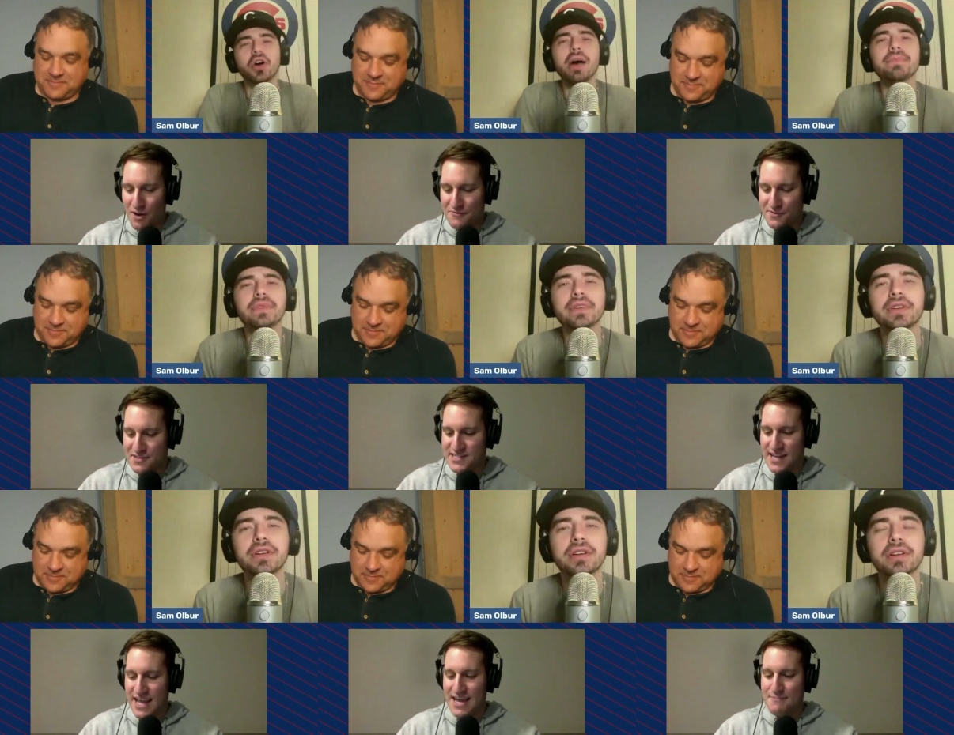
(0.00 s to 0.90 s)
Speaker 1: so one I'm... for
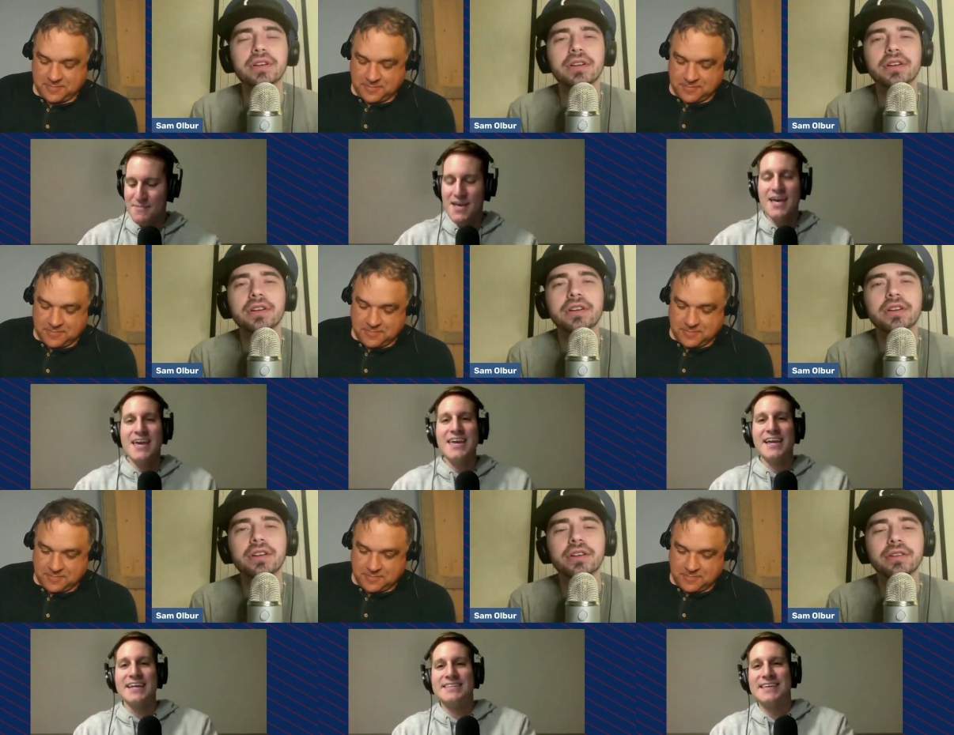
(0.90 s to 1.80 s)
Sam.
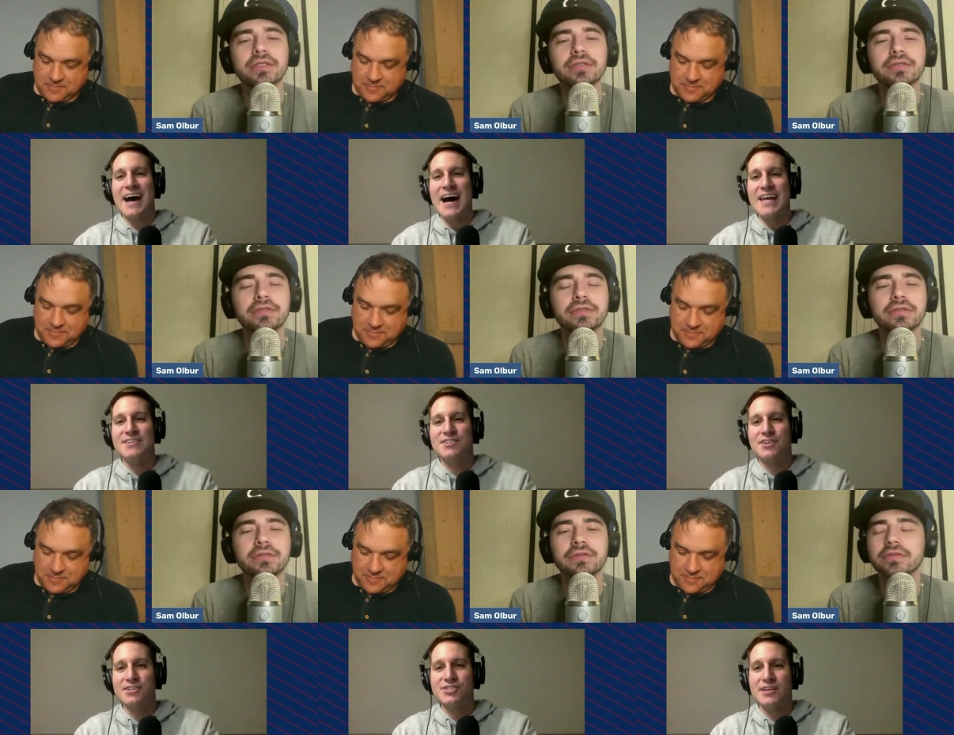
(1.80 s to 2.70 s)
He could tie his
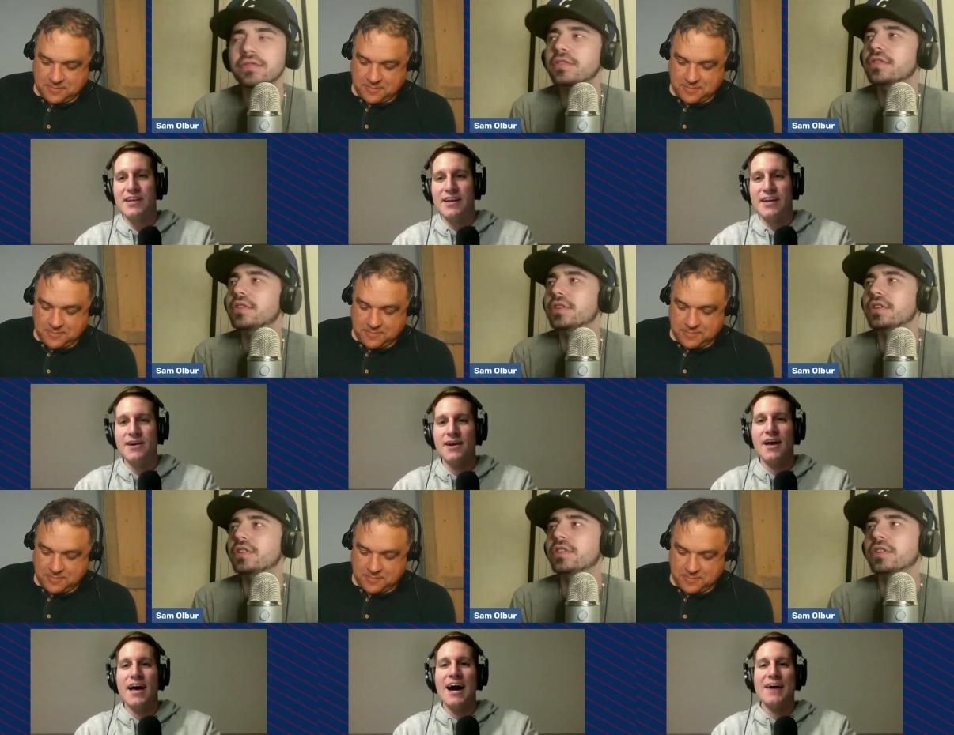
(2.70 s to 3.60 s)
cushion here
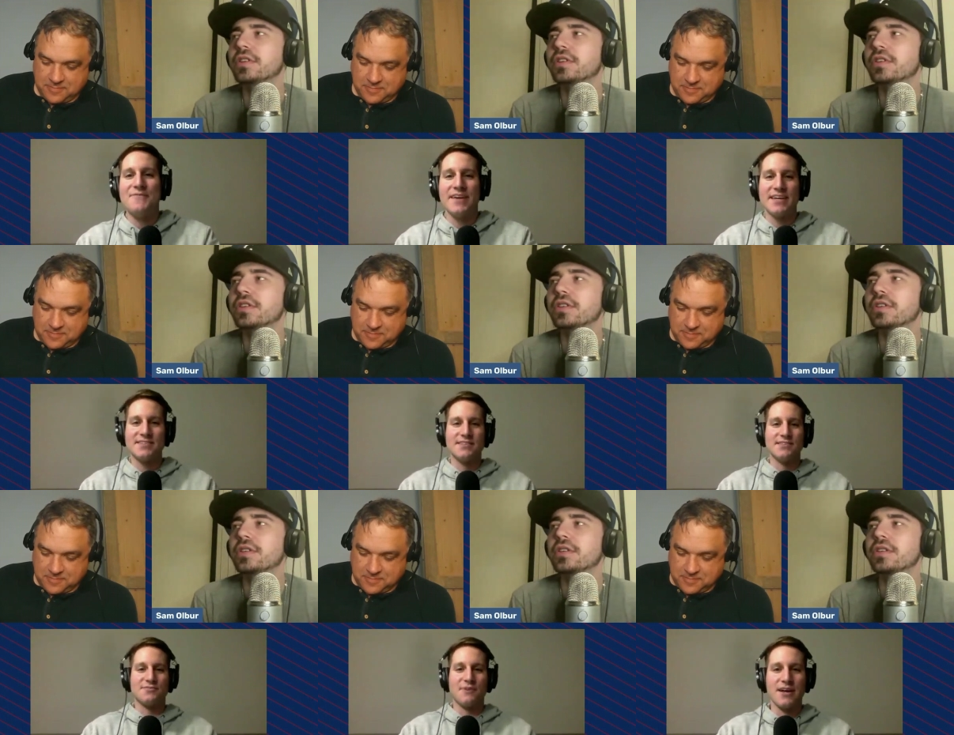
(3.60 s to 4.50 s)
uh, if he gets
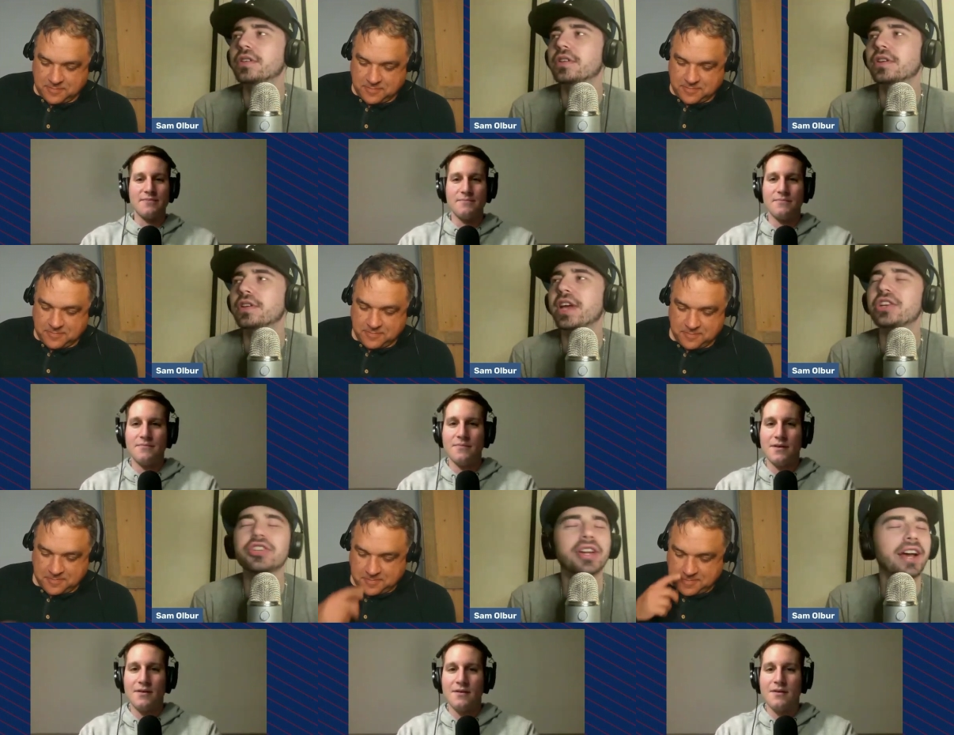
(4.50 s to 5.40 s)
this right.
Speaker 2: Yeah,
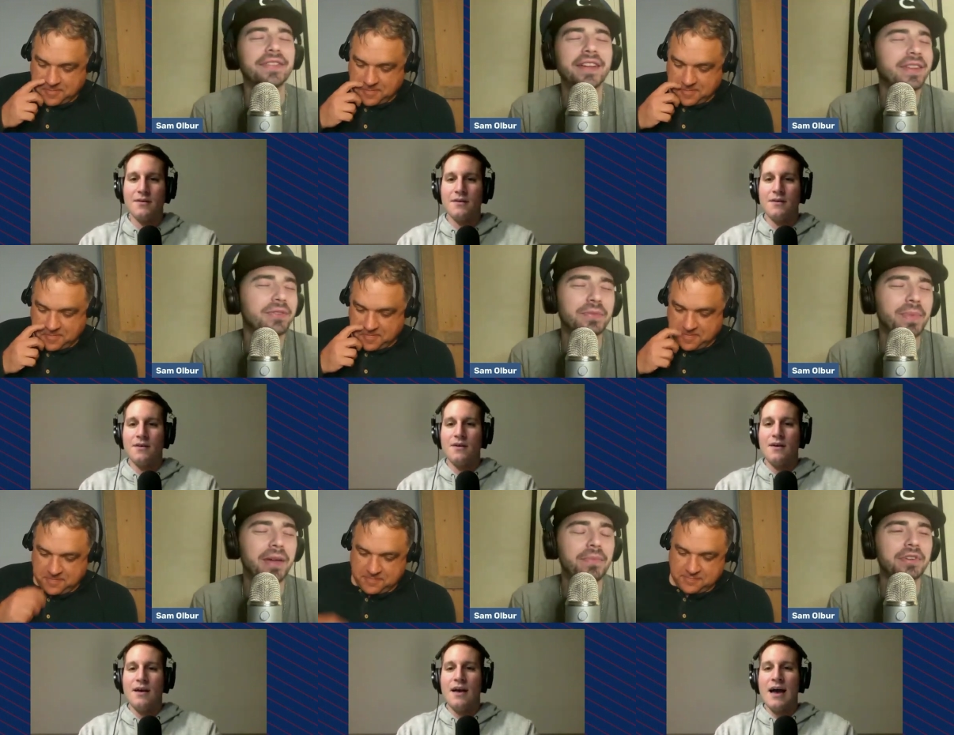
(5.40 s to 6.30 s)
I should have got that. That was a
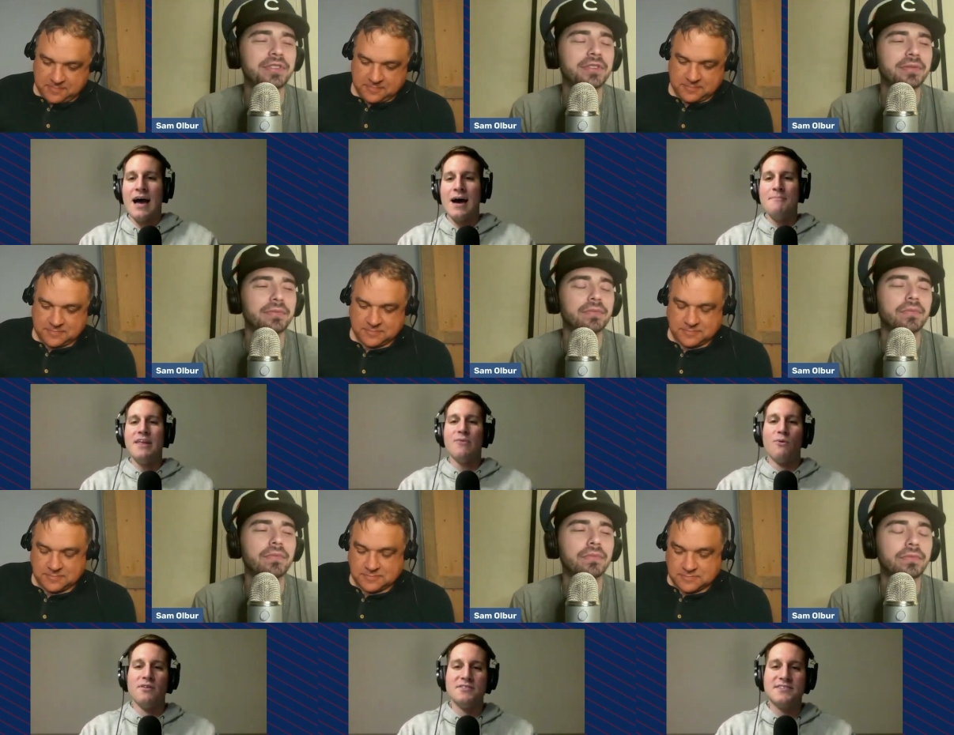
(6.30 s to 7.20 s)
Speaker 1: bad miss. How many
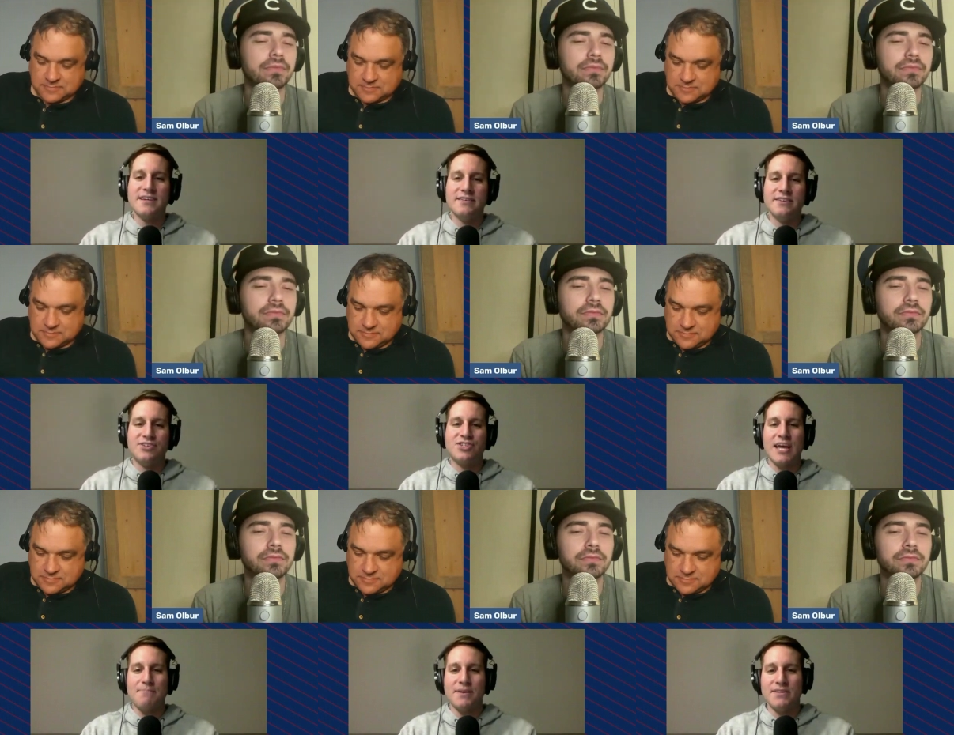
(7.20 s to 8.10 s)
World Series
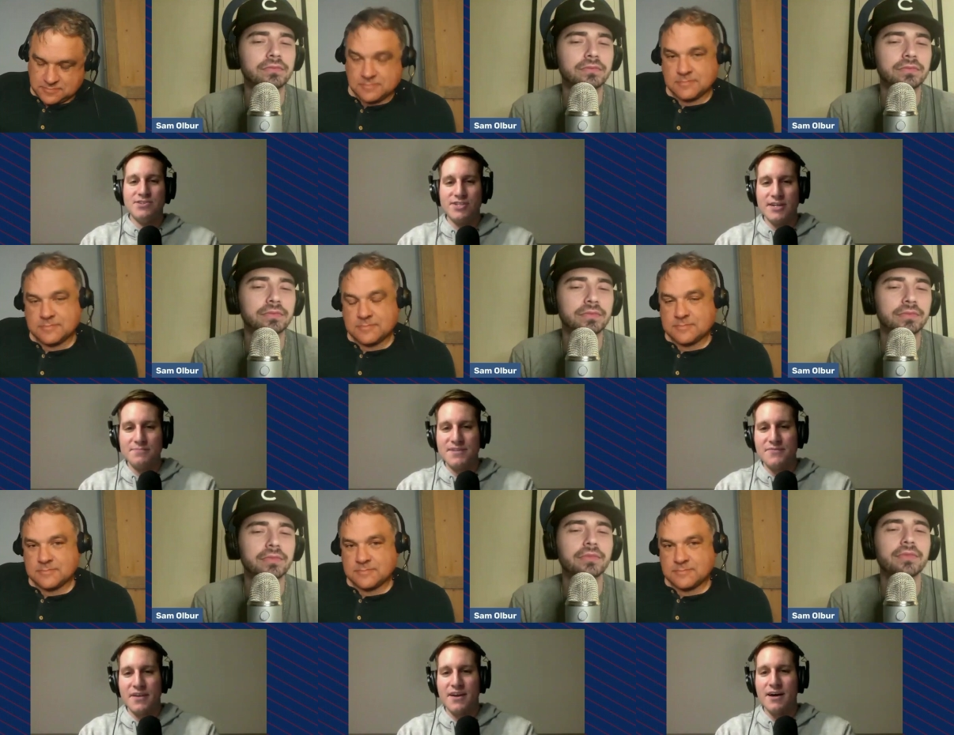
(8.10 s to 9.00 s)
championships
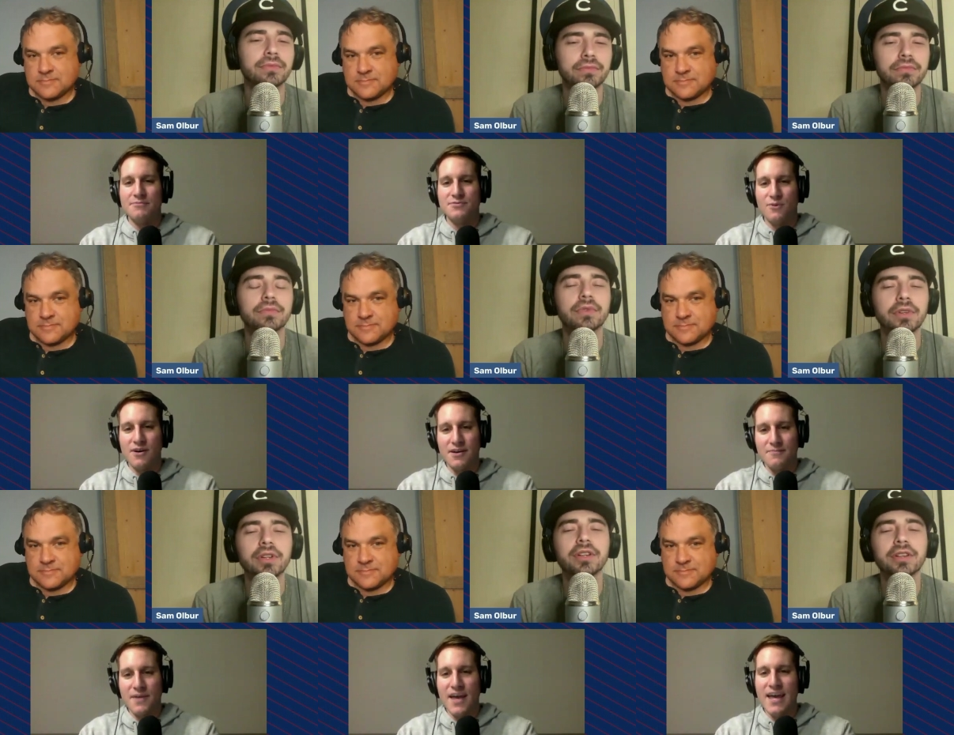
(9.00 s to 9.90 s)
have the Cubs
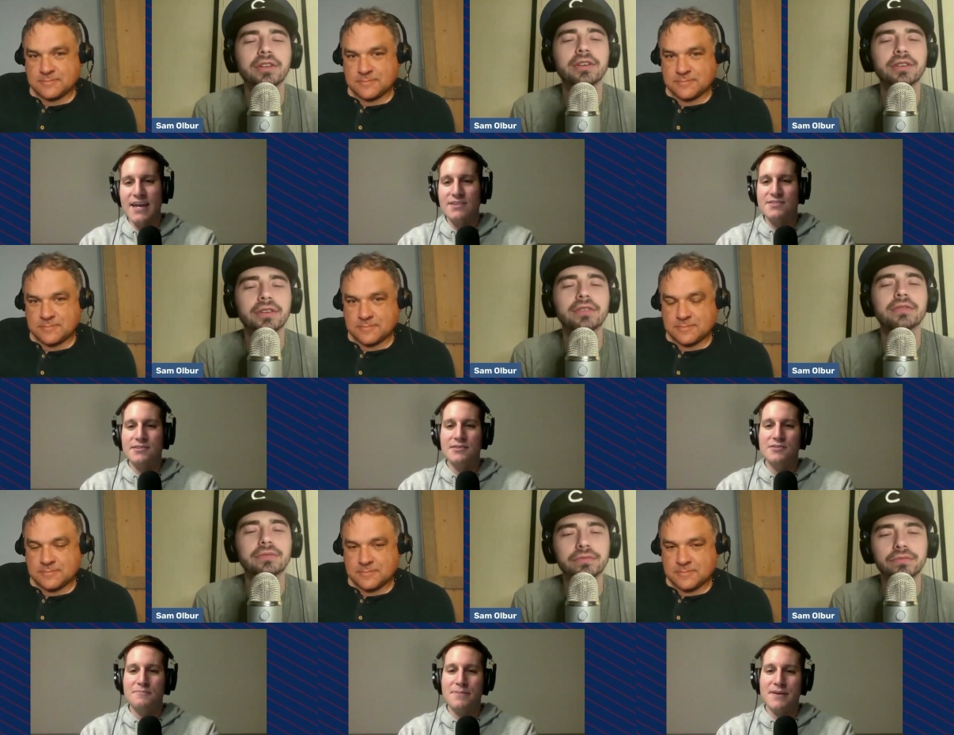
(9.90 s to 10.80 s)
won? A two,